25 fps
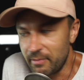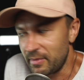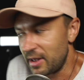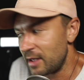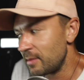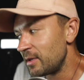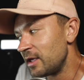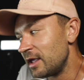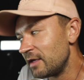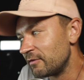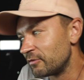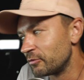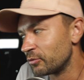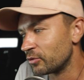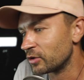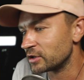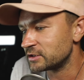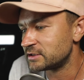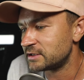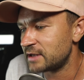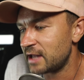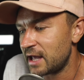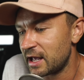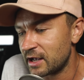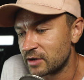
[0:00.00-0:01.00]
maybe even more
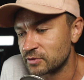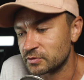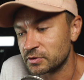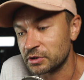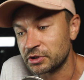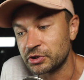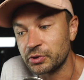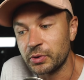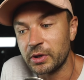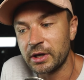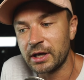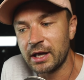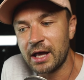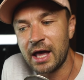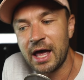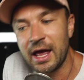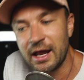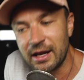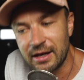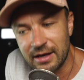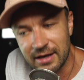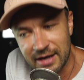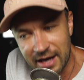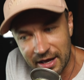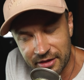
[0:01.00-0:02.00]
today because we're doing
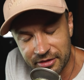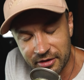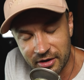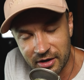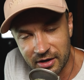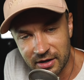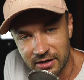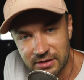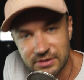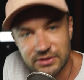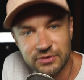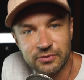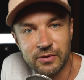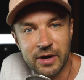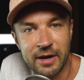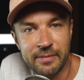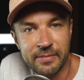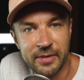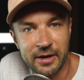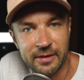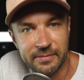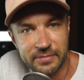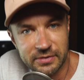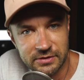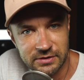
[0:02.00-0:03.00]
another swipe
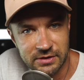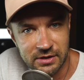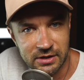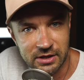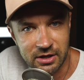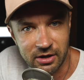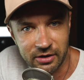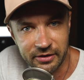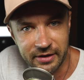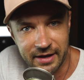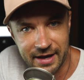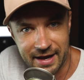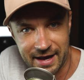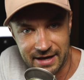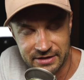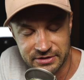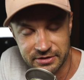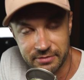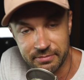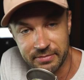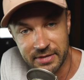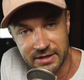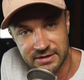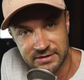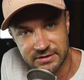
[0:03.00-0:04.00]
up call to
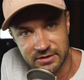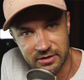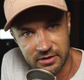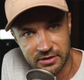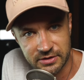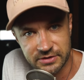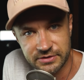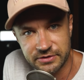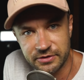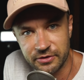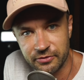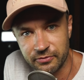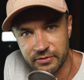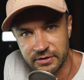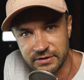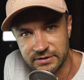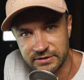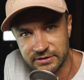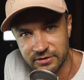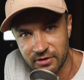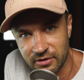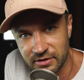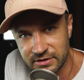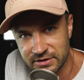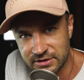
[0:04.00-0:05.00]
action based on our student
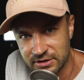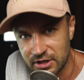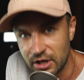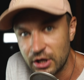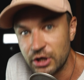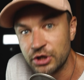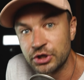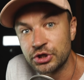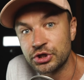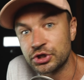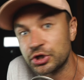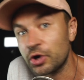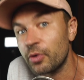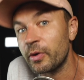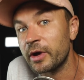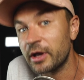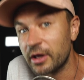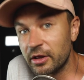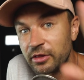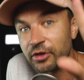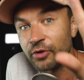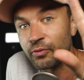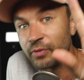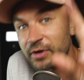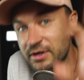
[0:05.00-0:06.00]
results,
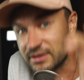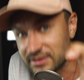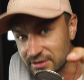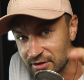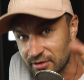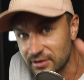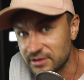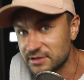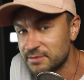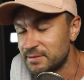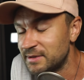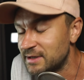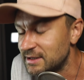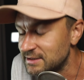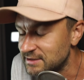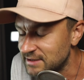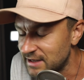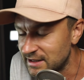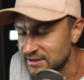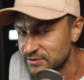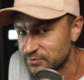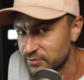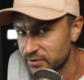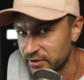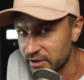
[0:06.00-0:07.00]
showing the results, because
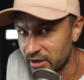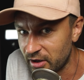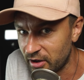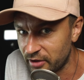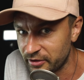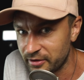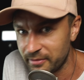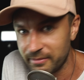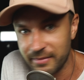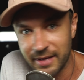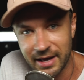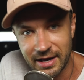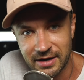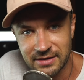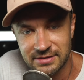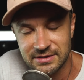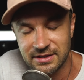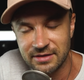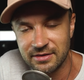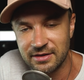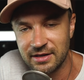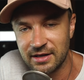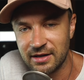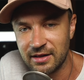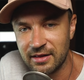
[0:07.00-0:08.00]
that's really all that matters
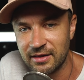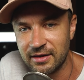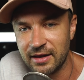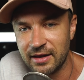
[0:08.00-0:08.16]
at the end of the